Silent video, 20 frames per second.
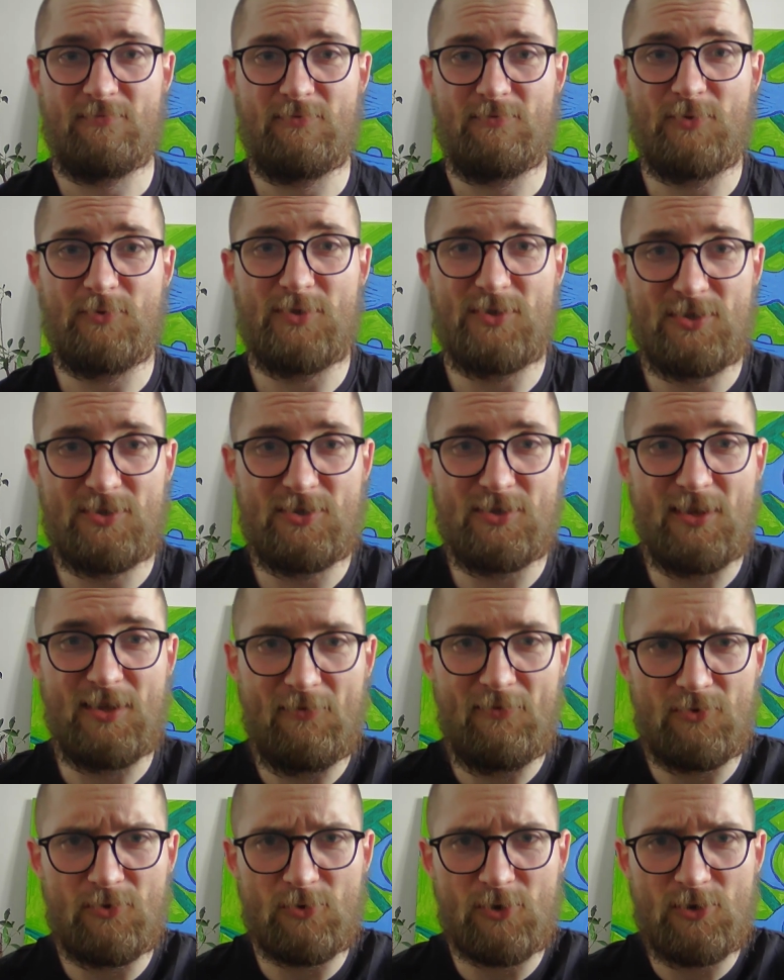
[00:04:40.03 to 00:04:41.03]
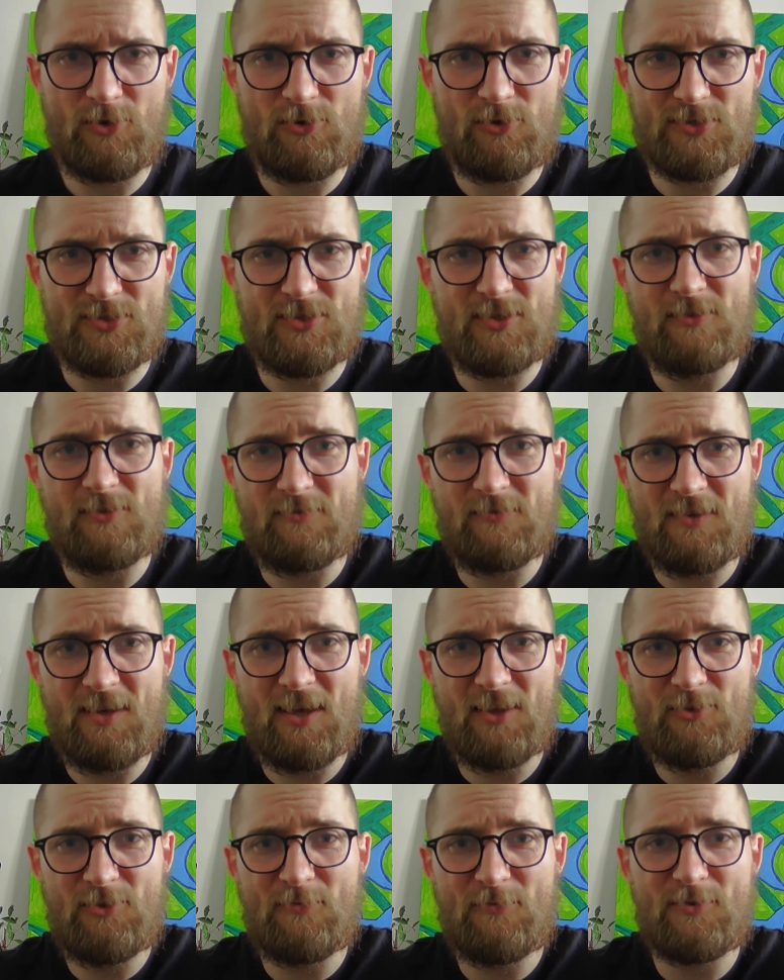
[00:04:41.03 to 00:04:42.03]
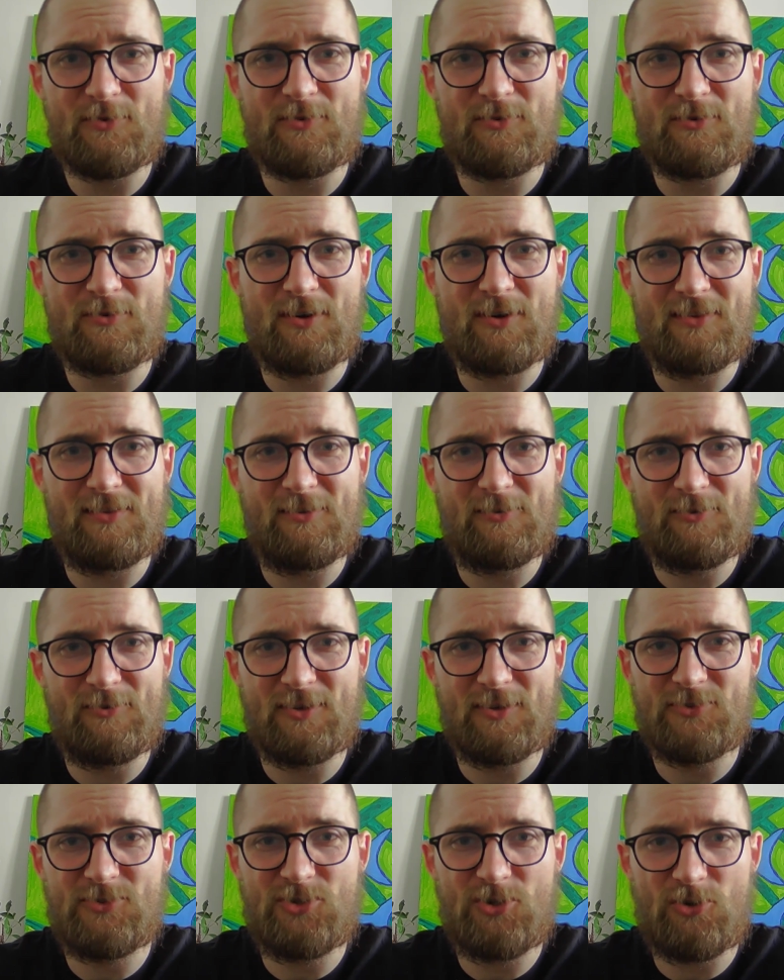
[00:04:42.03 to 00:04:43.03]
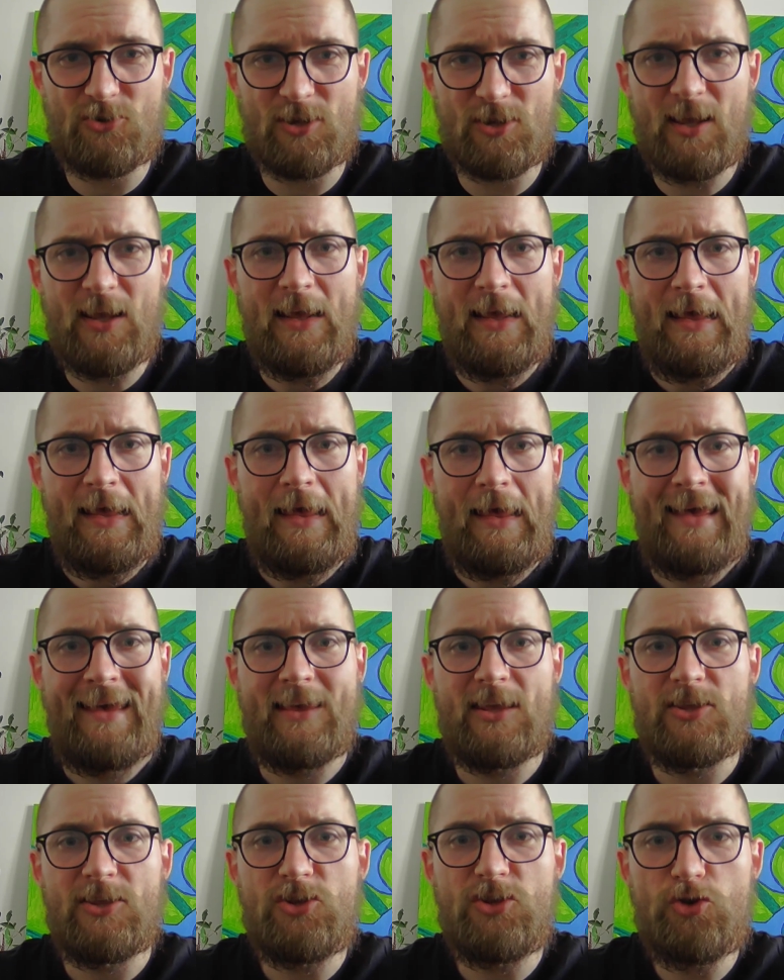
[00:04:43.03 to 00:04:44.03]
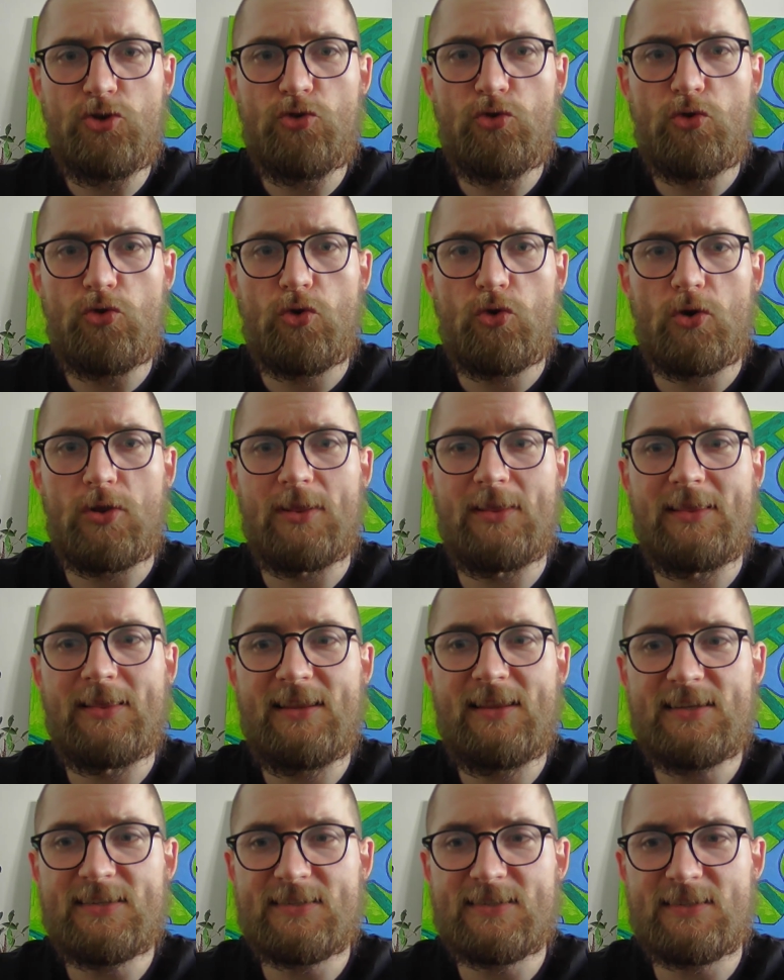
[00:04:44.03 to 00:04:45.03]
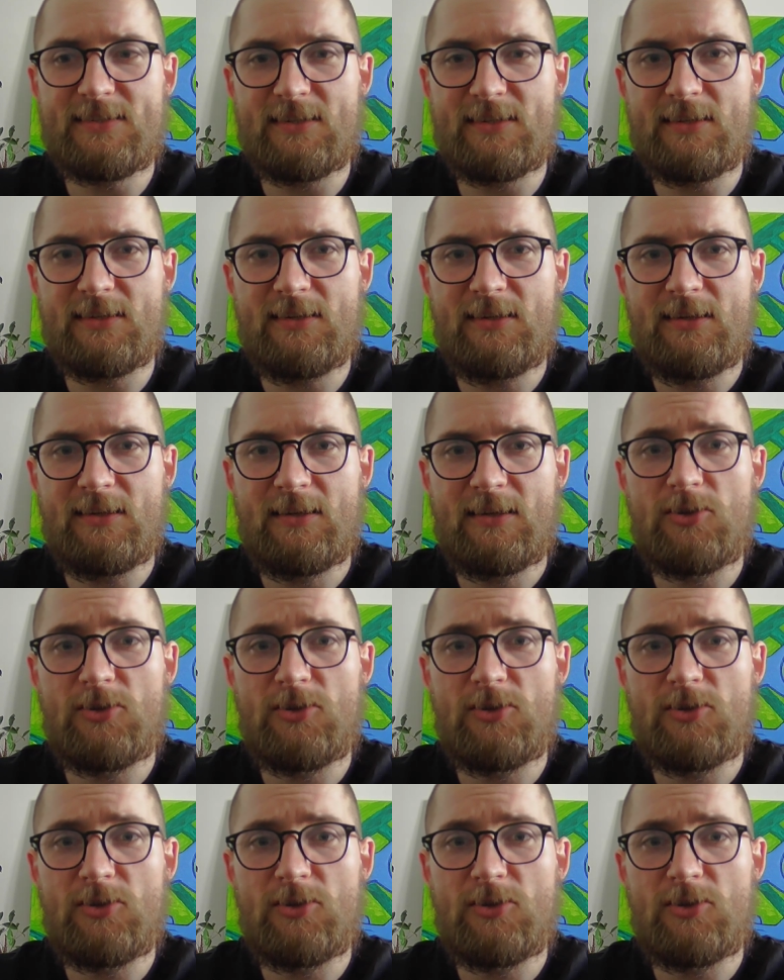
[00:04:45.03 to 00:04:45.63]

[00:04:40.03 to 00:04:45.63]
which never occurs, till the end of your learning journey, you listen.